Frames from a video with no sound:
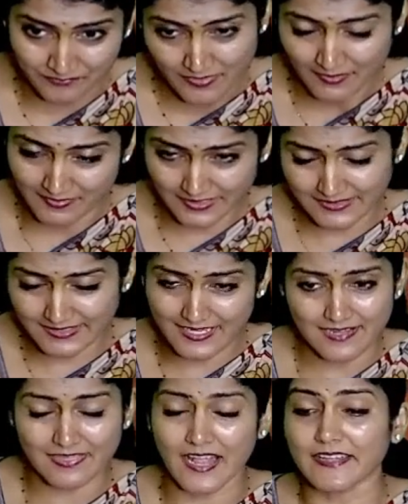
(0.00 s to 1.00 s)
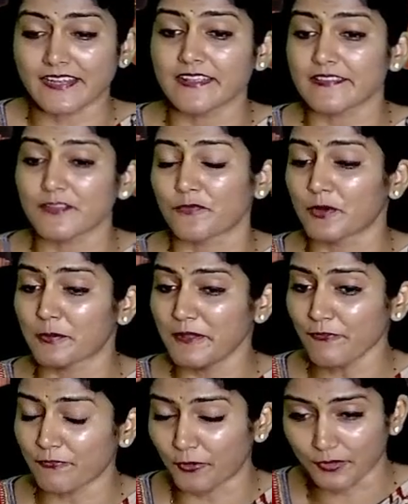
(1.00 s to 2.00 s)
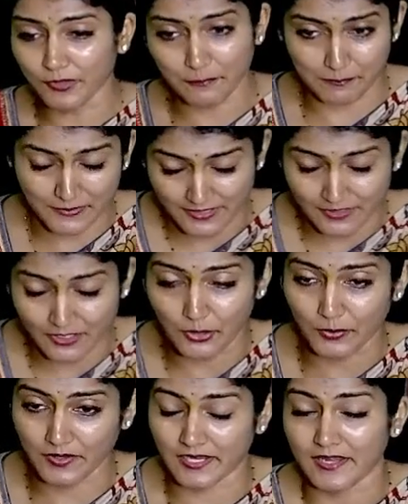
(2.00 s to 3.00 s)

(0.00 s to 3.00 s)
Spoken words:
Right, then in that case it would be 4B. Okay,